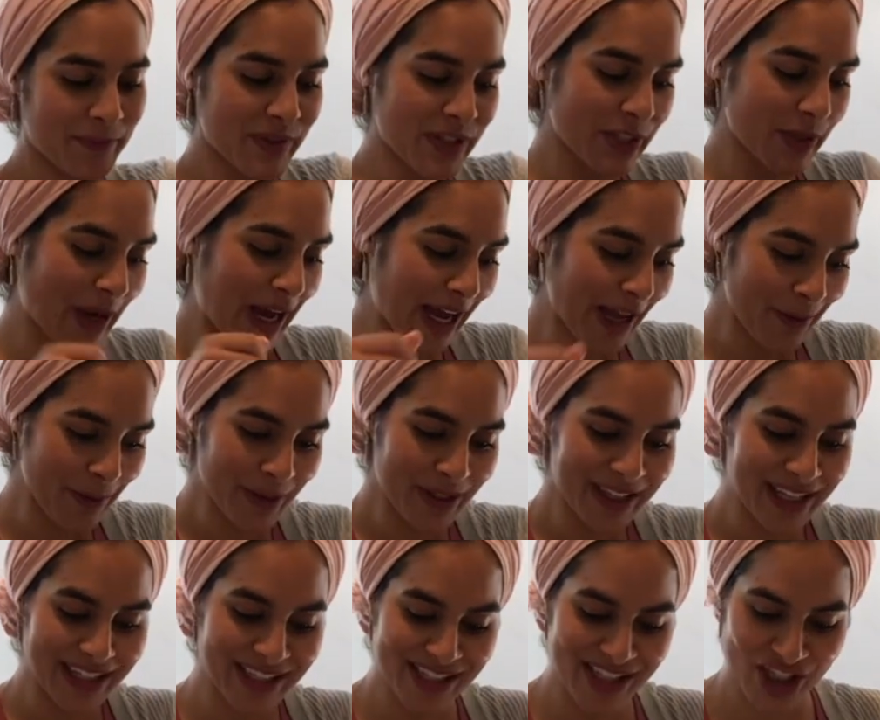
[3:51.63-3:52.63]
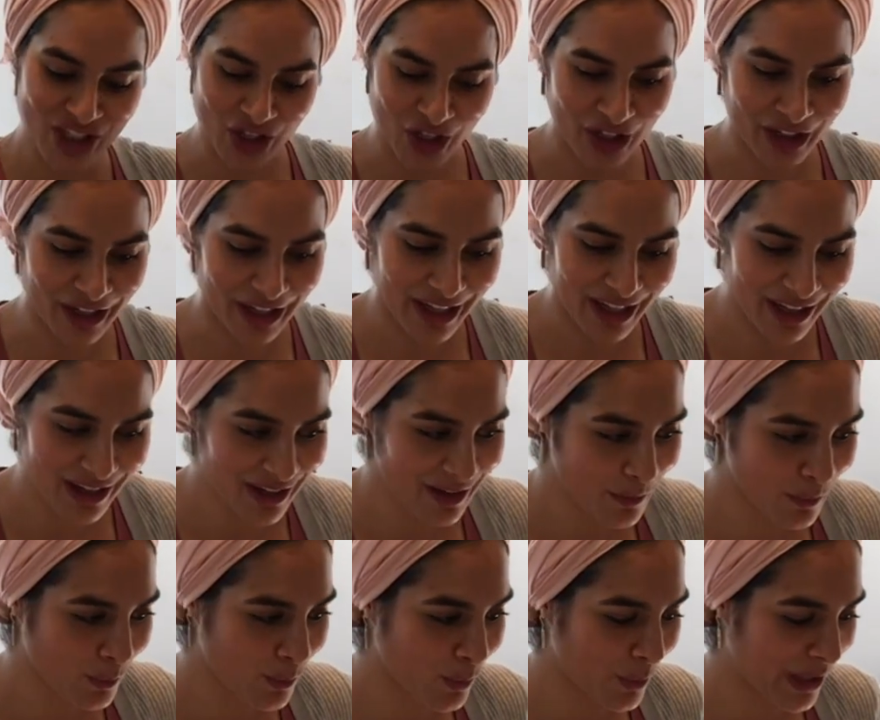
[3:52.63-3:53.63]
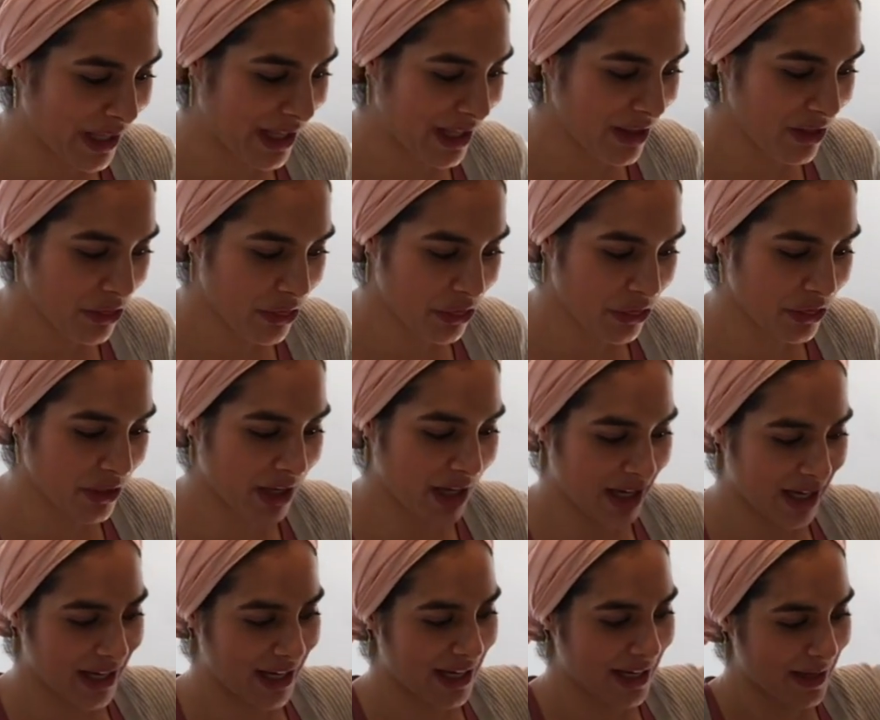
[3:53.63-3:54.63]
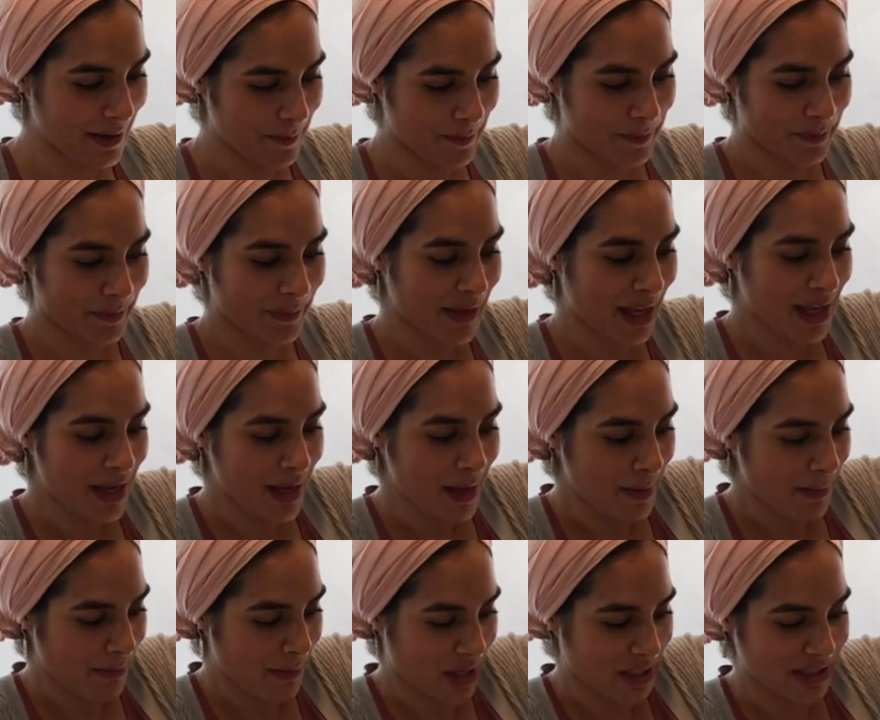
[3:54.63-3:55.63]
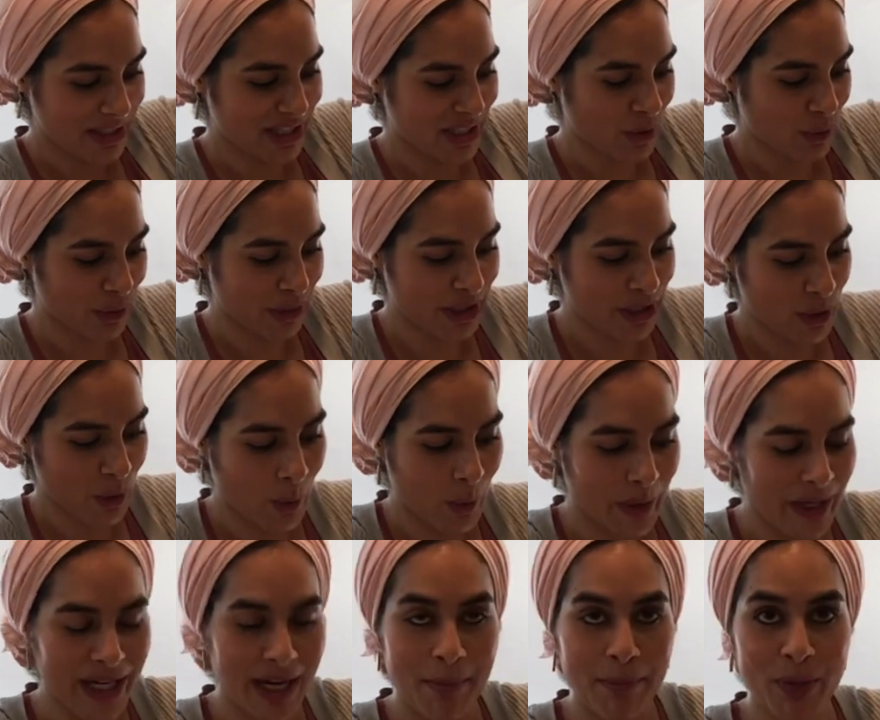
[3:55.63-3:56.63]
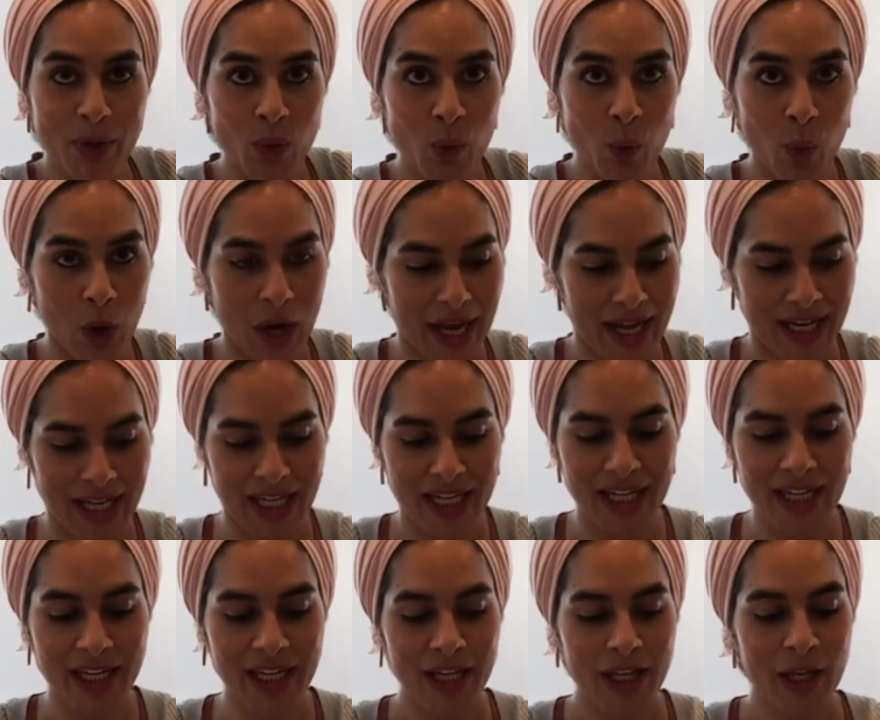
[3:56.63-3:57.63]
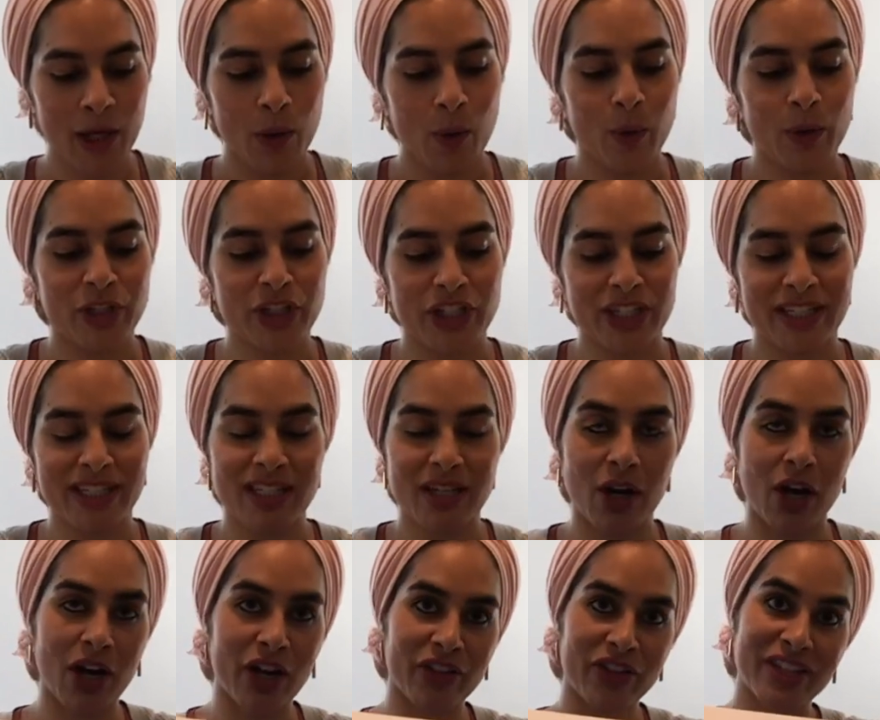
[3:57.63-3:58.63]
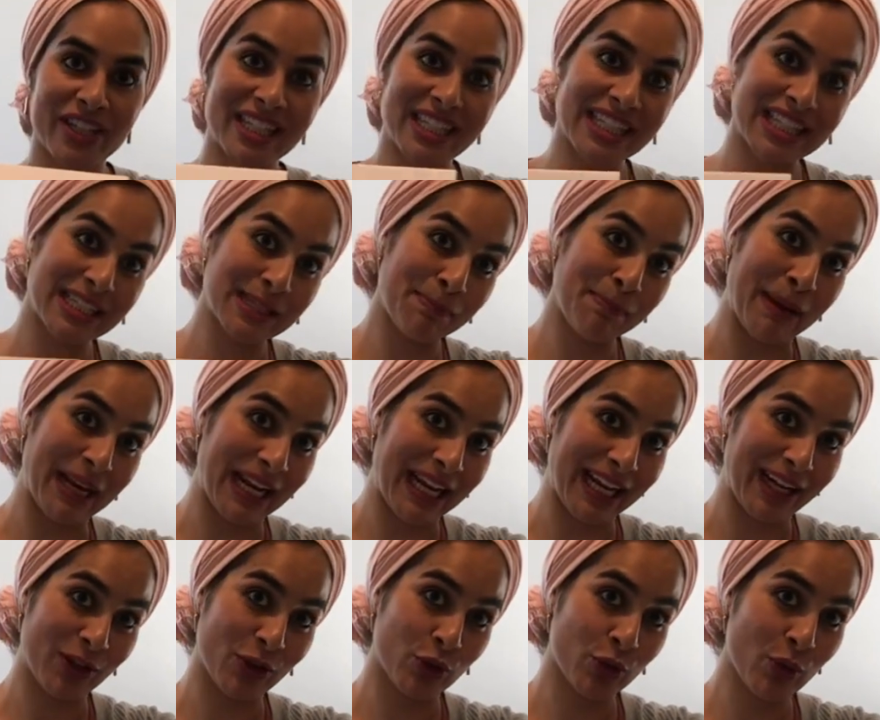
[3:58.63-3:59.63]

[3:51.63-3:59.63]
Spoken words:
So I will get started with Montessori toy number 1, which is called the spinning